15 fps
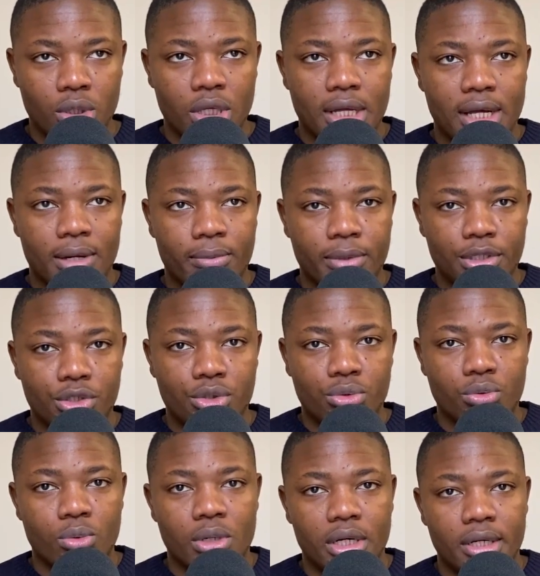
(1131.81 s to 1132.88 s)
I went
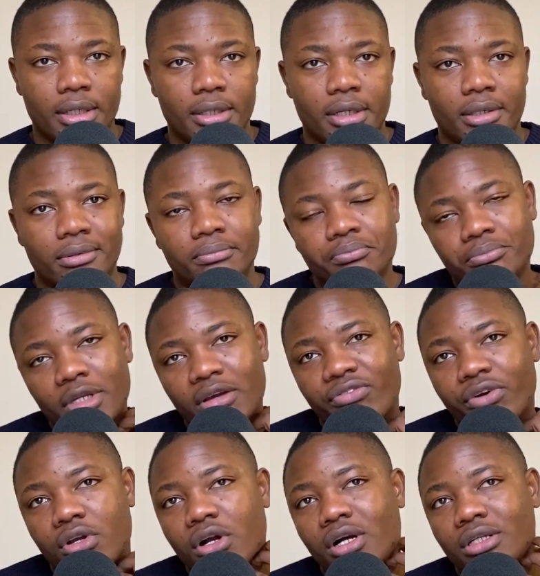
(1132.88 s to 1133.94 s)
to an
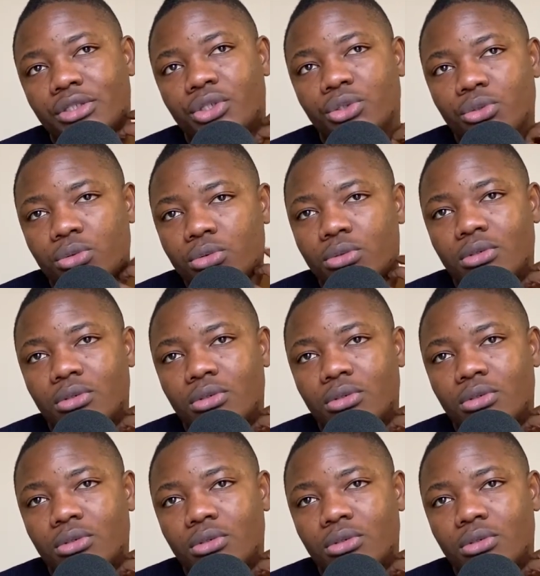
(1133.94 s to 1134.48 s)
Afrikaans school,